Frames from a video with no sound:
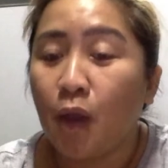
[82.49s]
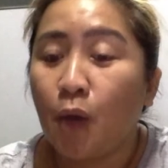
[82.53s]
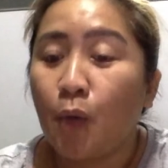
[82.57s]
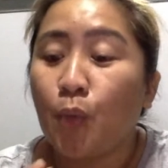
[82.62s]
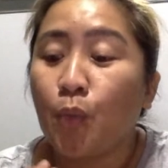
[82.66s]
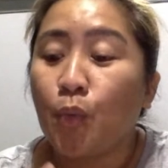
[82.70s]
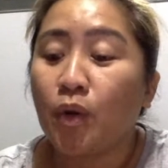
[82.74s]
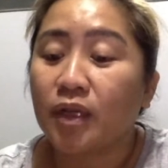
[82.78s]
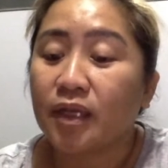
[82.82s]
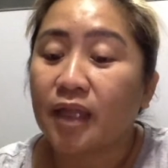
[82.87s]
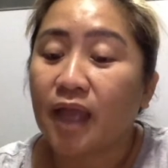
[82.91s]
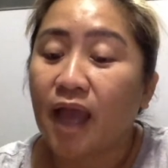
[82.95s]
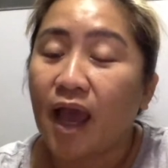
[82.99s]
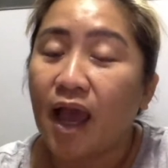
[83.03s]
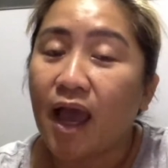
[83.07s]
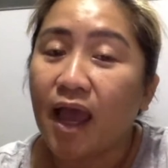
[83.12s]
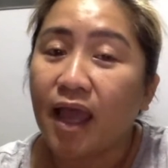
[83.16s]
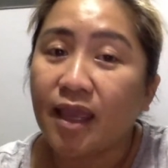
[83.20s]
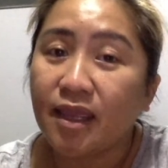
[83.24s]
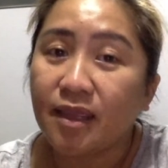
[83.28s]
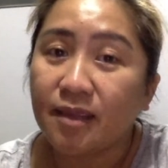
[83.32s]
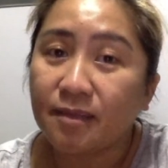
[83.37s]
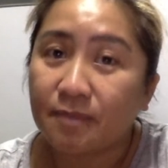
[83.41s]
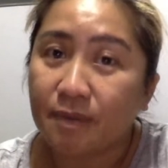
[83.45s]
What
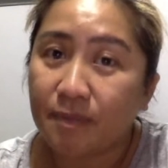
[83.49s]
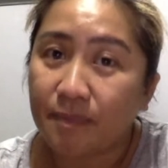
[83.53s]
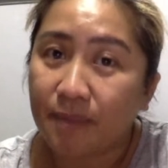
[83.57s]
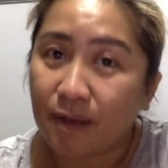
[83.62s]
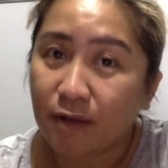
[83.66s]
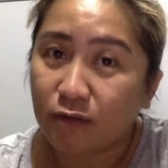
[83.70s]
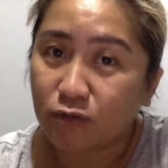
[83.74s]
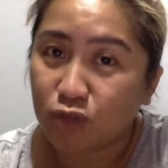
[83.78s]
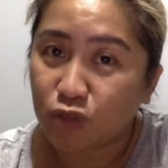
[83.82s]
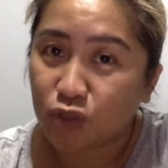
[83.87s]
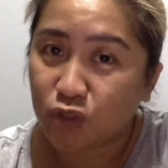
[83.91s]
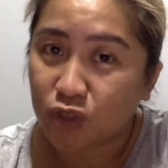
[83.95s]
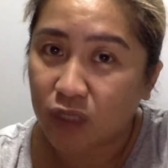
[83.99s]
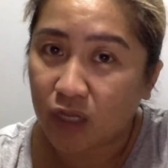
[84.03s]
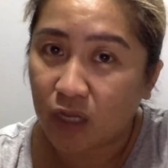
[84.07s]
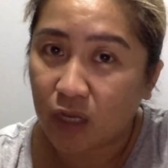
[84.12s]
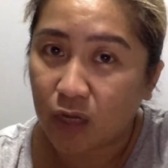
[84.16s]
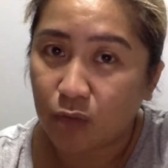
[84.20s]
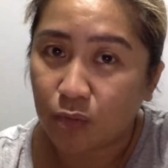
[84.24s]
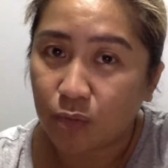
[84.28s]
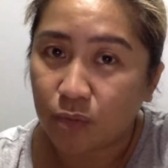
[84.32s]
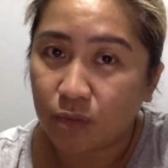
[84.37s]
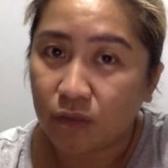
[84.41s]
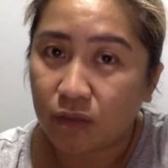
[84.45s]
I am about to
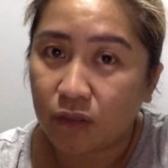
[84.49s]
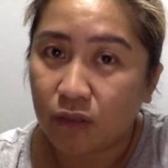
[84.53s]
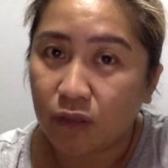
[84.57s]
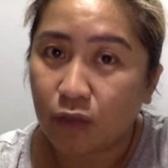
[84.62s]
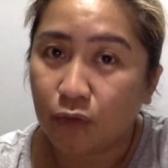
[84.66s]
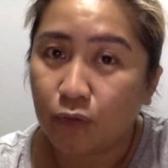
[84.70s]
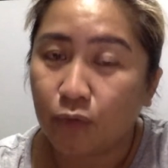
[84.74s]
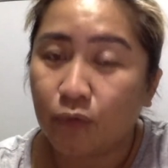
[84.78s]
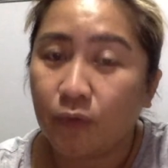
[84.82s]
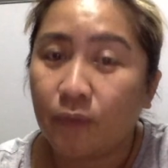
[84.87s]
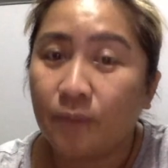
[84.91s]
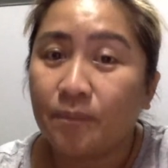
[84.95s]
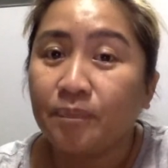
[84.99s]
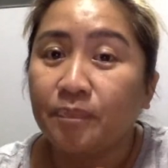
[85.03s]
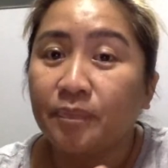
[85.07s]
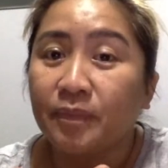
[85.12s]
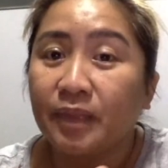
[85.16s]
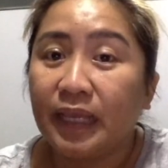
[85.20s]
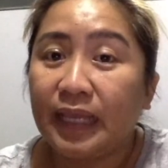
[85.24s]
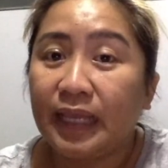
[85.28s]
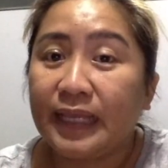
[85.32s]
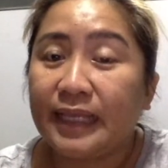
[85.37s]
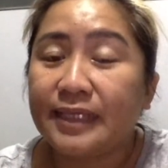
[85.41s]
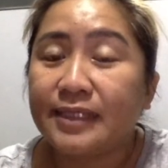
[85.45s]
share with you
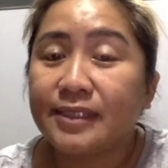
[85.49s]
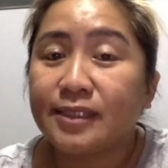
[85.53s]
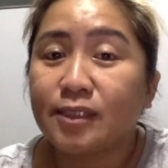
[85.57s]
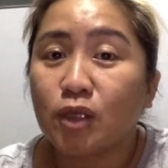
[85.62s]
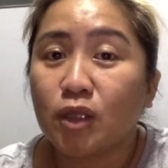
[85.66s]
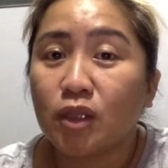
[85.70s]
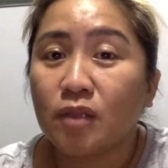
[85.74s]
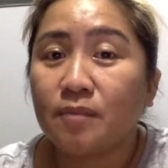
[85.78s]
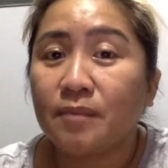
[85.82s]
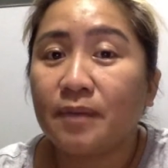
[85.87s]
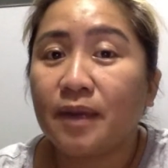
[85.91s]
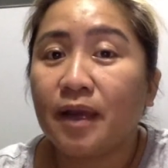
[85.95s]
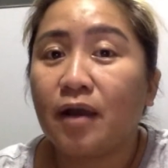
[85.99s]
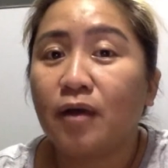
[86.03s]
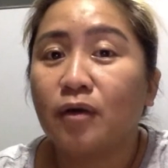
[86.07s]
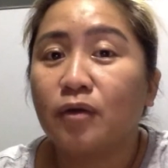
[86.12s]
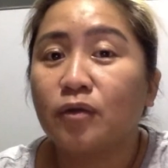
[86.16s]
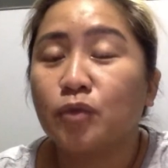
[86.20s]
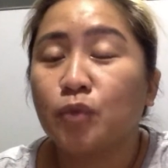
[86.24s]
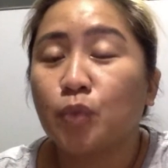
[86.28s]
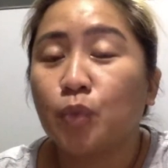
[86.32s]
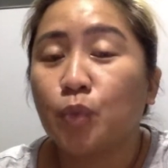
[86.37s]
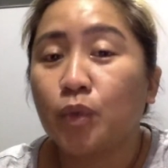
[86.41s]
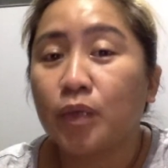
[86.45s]
is all
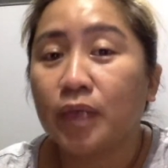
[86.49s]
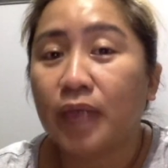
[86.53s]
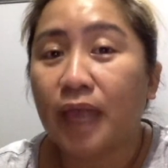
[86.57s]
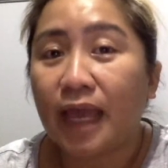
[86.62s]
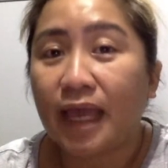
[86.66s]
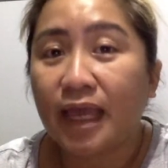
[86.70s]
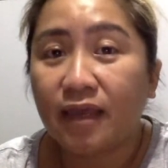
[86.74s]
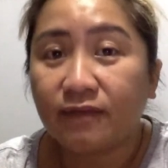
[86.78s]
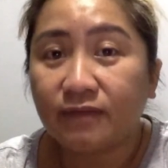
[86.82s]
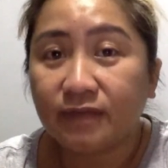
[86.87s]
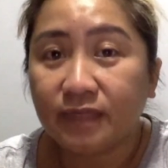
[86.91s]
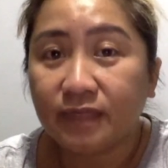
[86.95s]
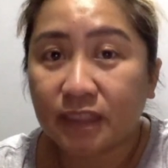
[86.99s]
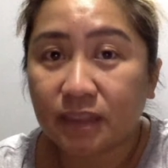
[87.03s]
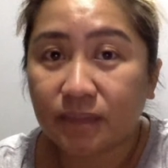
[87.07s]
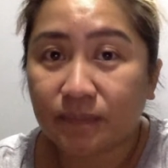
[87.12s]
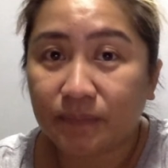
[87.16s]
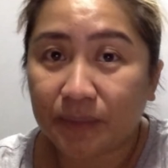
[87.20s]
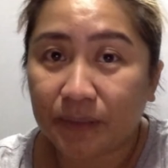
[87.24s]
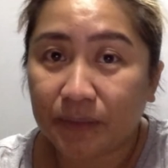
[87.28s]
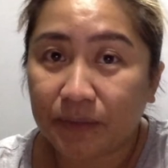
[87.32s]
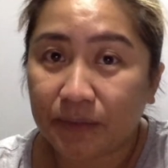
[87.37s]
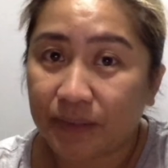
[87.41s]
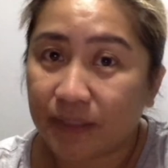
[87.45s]
about what I have
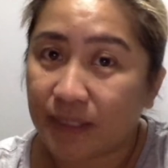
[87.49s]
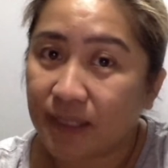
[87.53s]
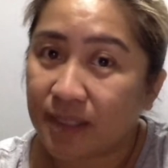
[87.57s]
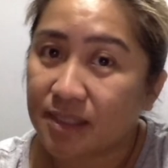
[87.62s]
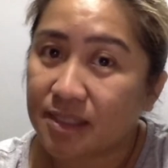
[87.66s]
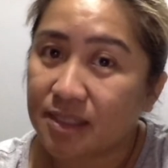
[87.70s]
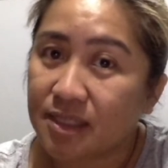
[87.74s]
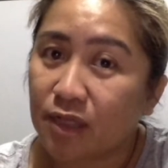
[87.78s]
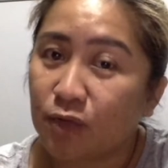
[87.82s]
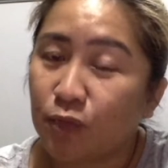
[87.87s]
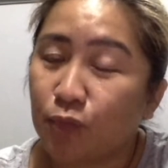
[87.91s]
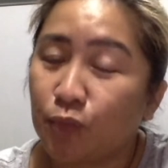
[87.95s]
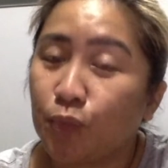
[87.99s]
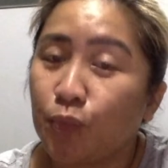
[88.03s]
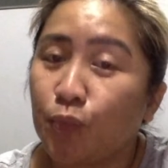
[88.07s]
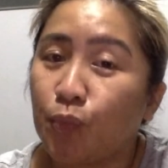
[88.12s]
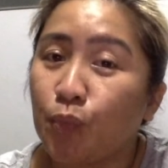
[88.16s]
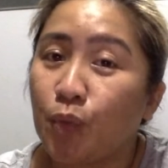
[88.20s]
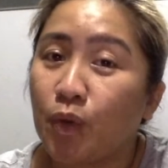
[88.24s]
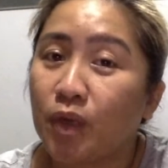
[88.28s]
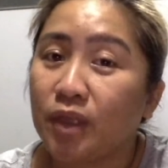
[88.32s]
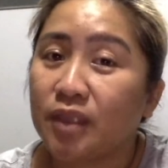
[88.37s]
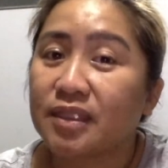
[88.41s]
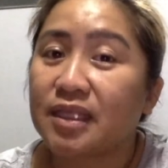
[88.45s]
experienced and
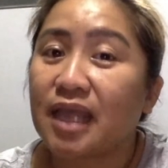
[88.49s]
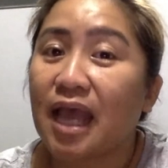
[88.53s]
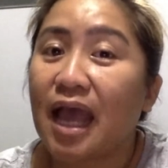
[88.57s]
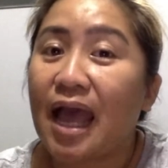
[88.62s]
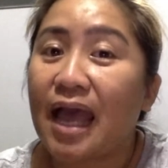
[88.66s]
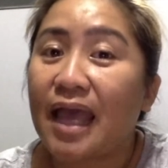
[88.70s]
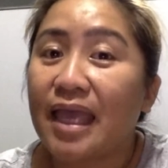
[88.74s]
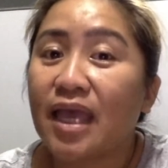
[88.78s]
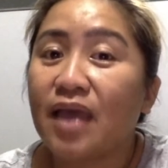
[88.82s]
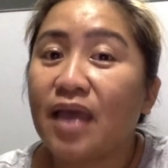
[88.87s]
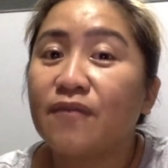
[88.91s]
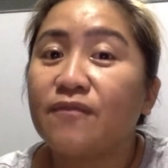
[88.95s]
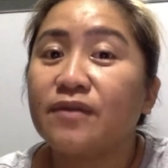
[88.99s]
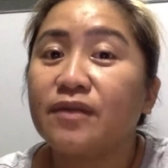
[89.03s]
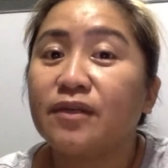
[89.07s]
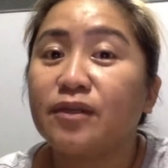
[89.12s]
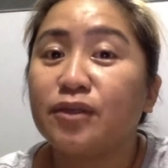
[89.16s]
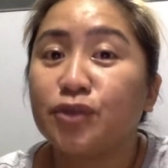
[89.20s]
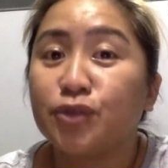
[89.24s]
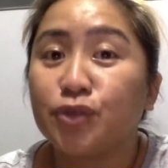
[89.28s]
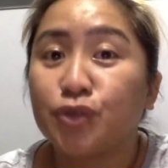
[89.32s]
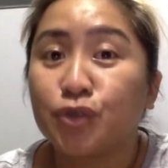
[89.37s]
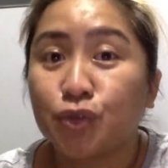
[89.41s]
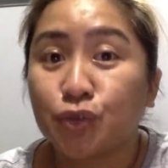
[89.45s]
what I have
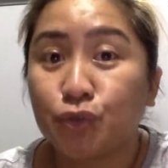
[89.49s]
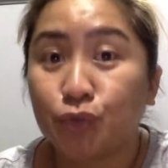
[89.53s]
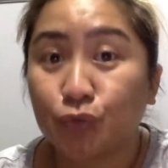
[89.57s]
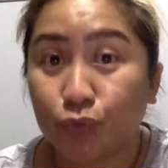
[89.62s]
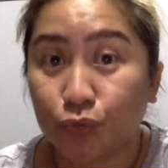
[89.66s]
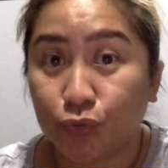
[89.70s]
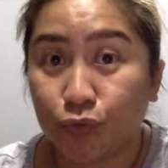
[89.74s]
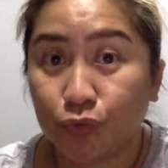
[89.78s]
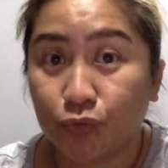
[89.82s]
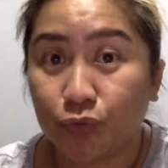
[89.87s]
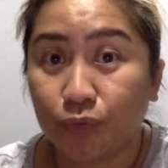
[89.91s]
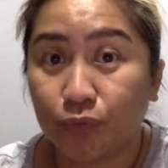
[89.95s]
understood